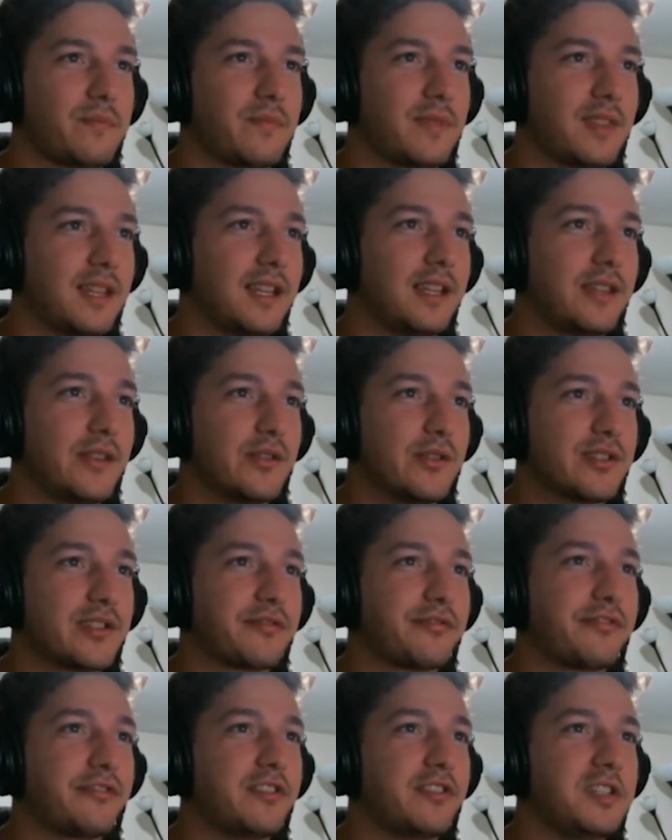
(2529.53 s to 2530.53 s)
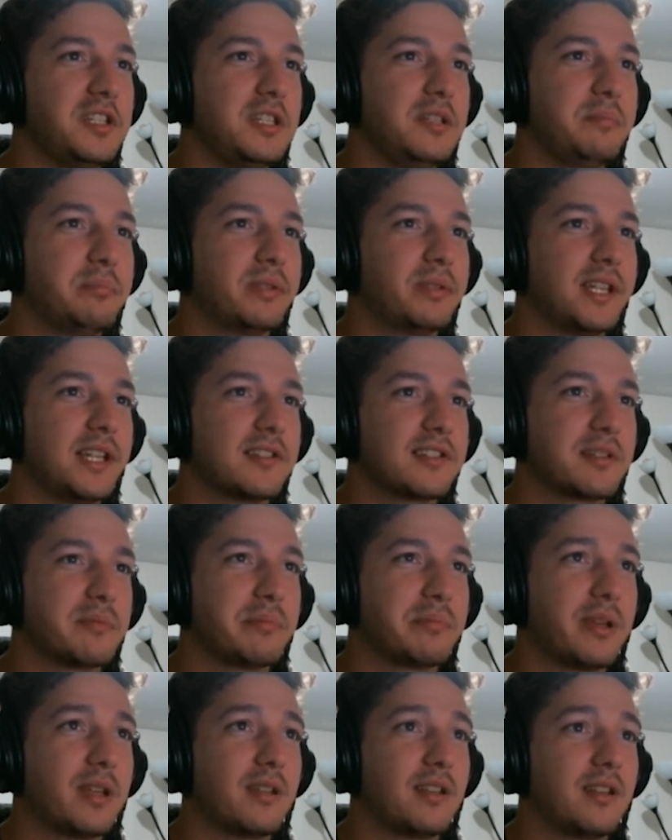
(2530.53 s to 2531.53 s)
And there's a free player's
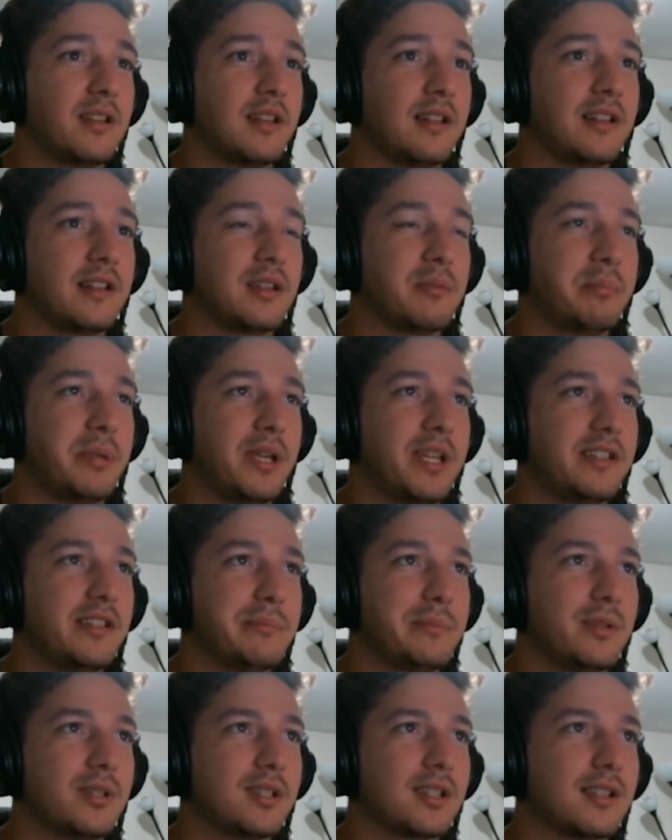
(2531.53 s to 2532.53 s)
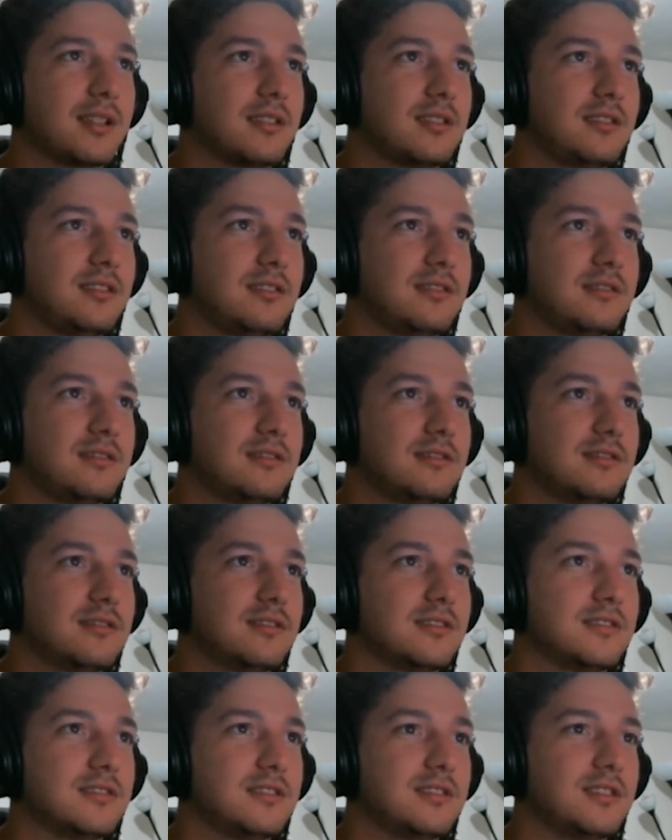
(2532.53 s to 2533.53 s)
companion book,
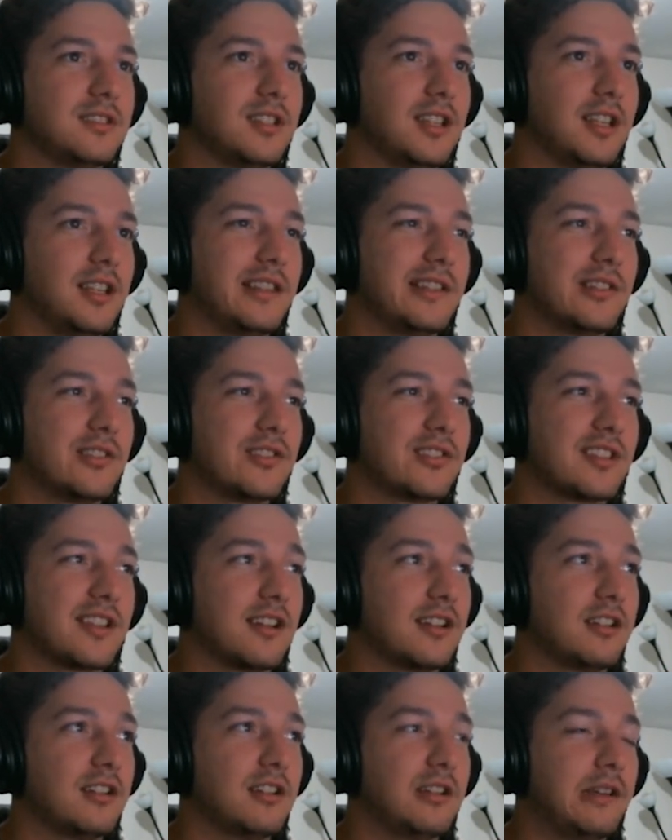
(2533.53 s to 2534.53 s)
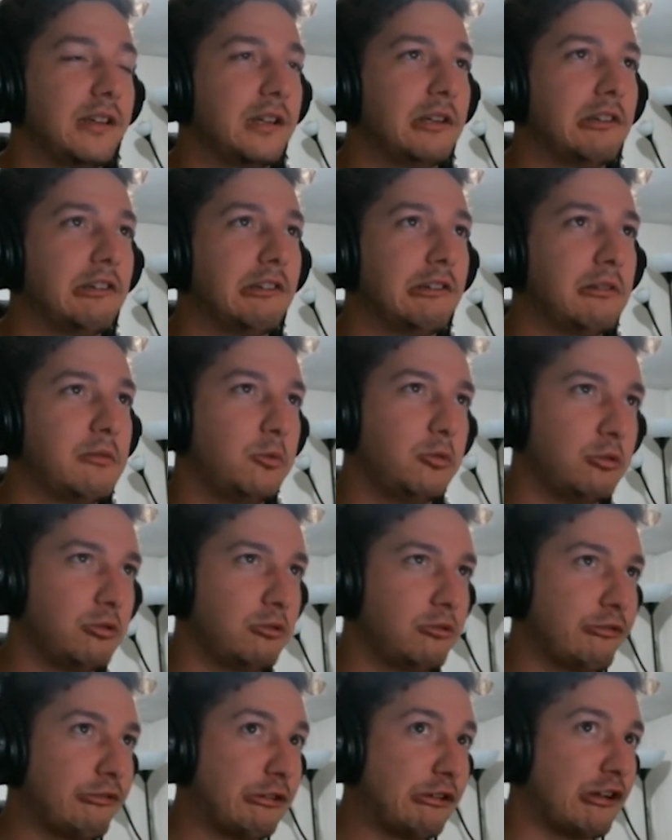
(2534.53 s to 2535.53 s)
and there's a
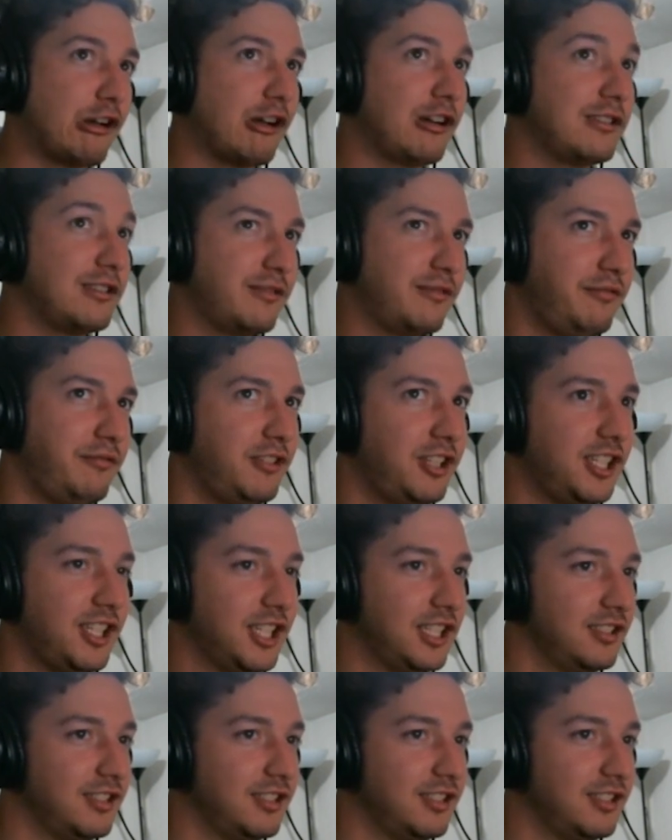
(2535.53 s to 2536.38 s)
not free